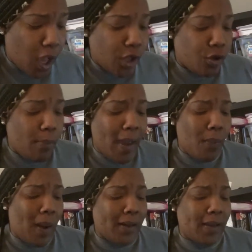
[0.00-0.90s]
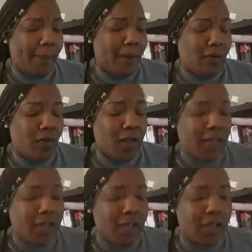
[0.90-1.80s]
You may wind up in a
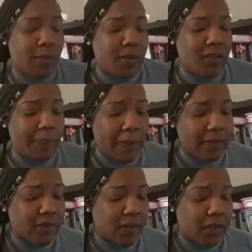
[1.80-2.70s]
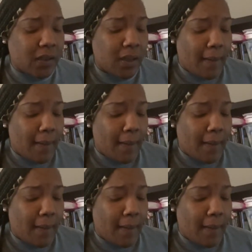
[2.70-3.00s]
relationship with this person.